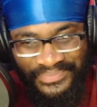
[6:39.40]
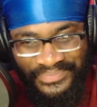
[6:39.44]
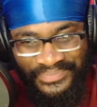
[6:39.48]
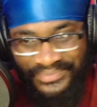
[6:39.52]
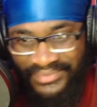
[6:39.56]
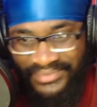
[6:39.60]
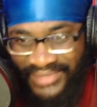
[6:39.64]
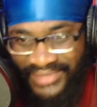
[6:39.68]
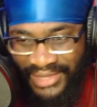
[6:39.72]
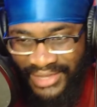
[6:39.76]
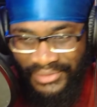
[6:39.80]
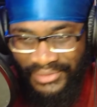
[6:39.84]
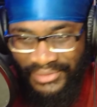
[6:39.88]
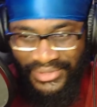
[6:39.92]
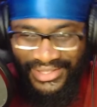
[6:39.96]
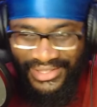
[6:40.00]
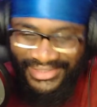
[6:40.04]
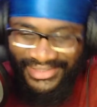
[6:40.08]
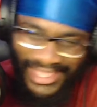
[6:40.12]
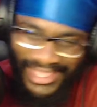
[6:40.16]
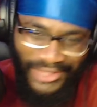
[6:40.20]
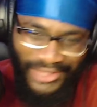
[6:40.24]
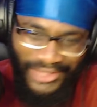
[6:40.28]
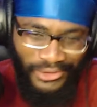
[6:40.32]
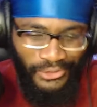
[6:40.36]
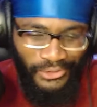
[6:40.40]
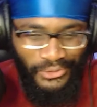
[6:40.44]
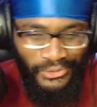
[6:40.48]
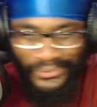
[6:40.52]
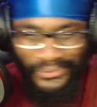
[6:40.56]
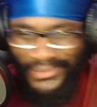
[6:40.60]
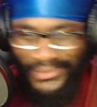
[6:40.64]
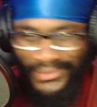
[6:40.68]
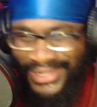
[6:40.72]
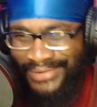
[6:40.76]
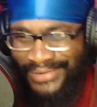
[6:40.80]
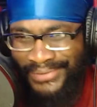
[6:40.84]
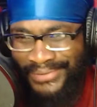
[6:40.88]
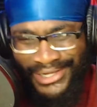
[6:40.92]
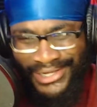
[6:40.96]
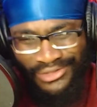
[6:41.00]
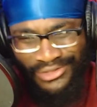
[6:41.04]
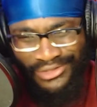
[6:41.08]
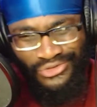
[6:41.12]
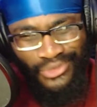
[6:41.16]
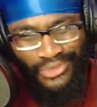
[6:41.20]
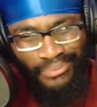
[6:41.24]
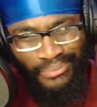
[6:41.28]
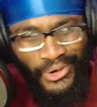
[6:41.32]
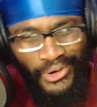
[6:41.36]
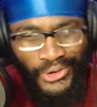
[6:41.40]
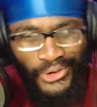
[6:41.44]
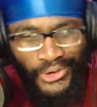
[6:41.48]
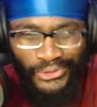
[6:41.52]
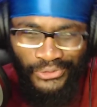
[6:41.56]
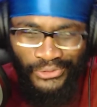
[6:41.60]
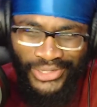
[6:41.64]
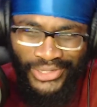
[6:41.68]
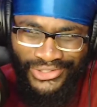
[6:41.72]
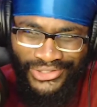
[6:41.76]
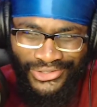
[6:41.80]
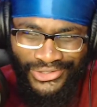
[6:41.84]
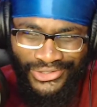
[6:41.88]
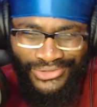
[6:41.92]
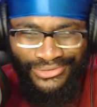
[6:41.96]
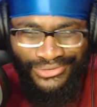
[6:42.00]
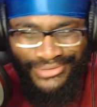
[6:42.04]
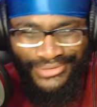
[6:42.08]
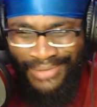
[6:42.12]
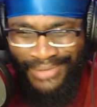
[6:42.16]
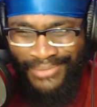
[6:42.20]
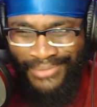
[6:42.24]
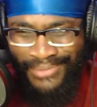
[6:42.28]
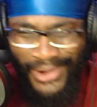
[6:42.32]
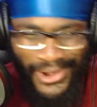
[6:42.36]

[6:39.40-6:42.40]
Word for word: Yeah, we, thank you. We we need your board, Ritsu. Come on,